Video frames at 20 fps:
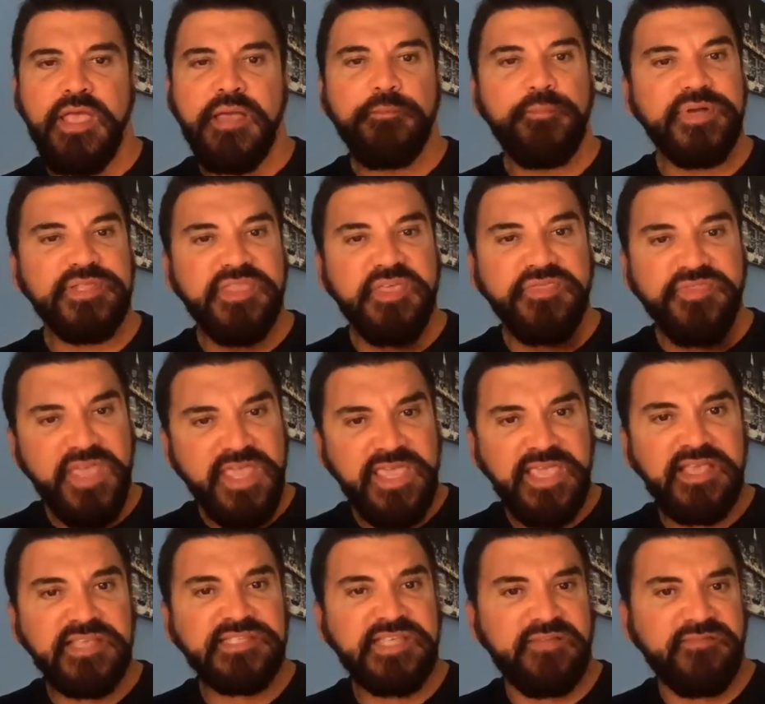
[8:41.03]
But the thing
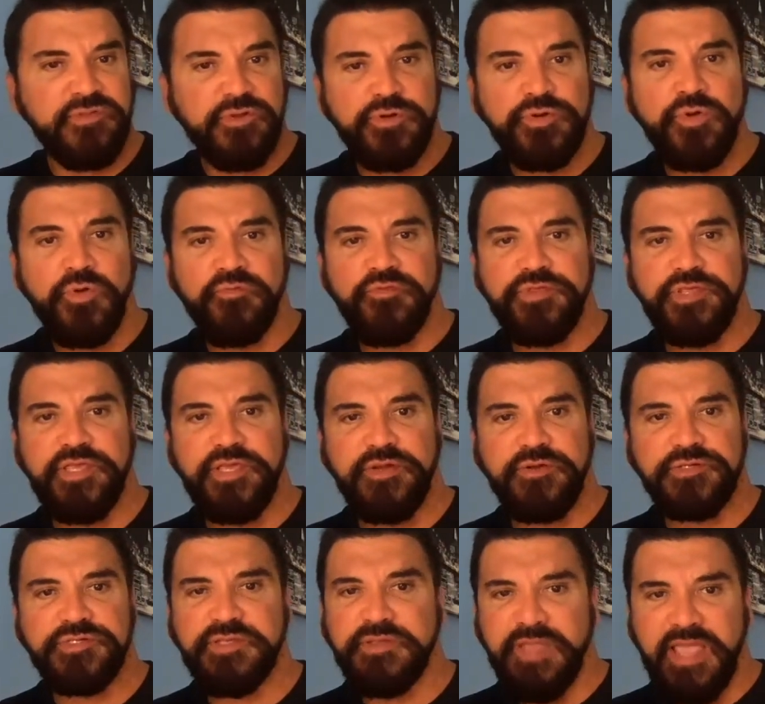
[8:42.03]
is, I've learned over the
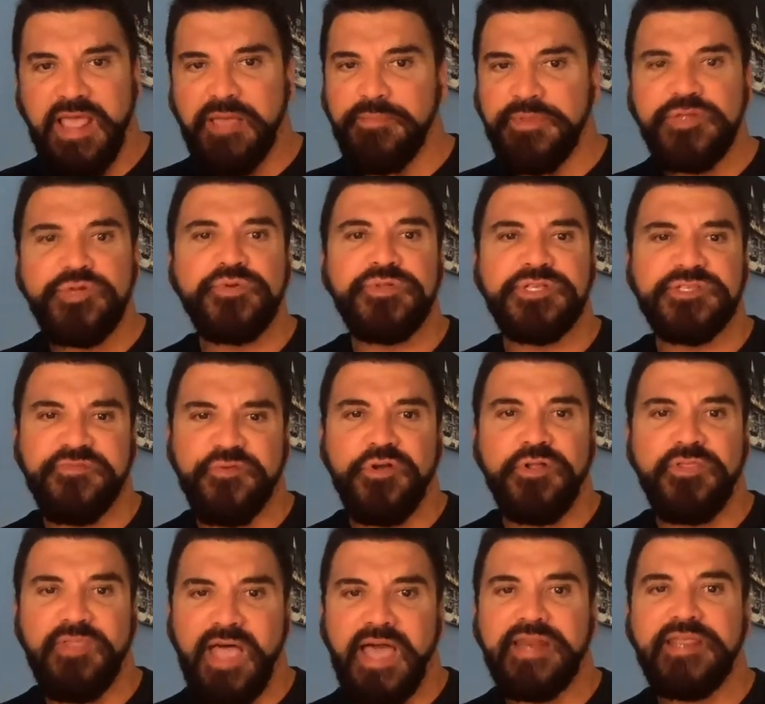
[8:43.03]
years, and again, I've been doing this for a
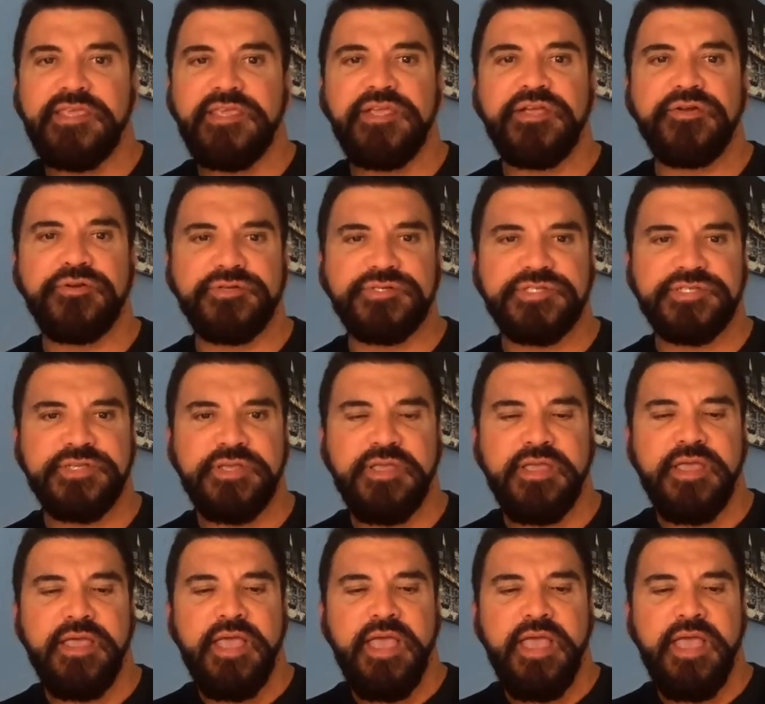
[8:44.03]
lot of years.